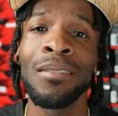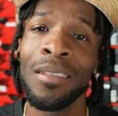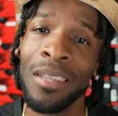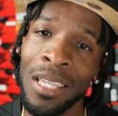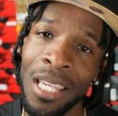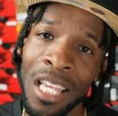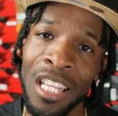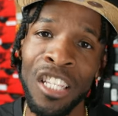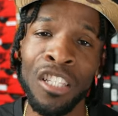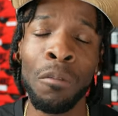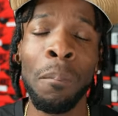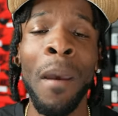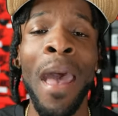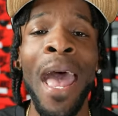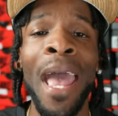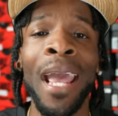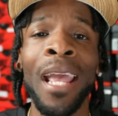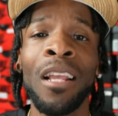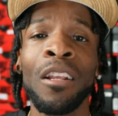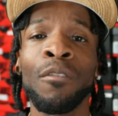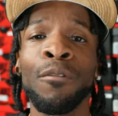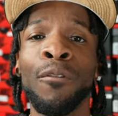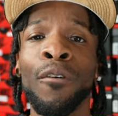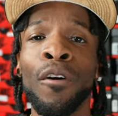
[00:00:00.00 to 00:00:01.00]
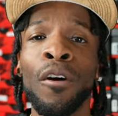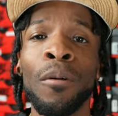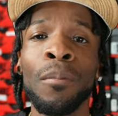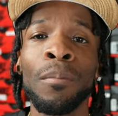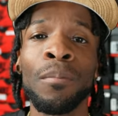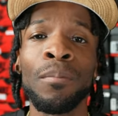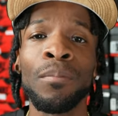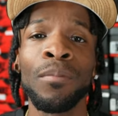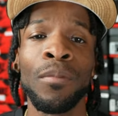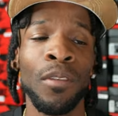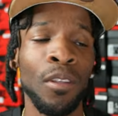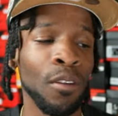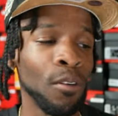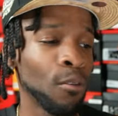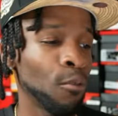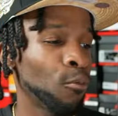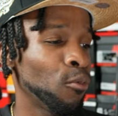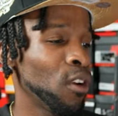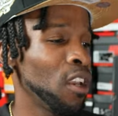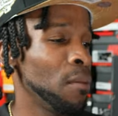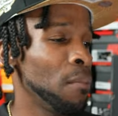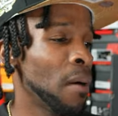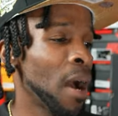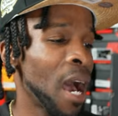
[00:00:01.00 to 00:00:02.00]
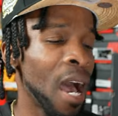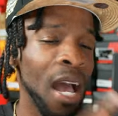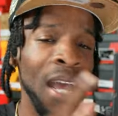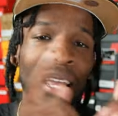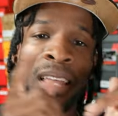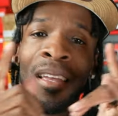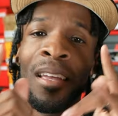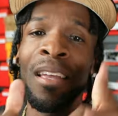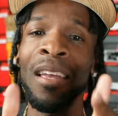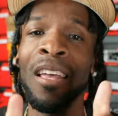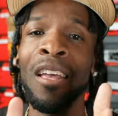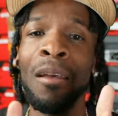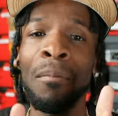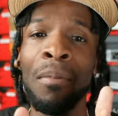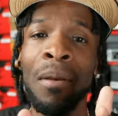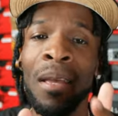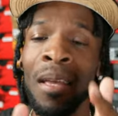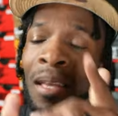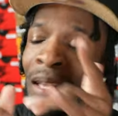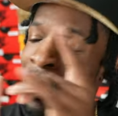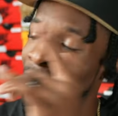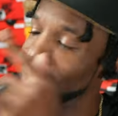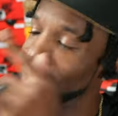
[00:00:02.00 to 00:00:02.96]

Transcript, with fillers: get this package from Reebok, Hibbett,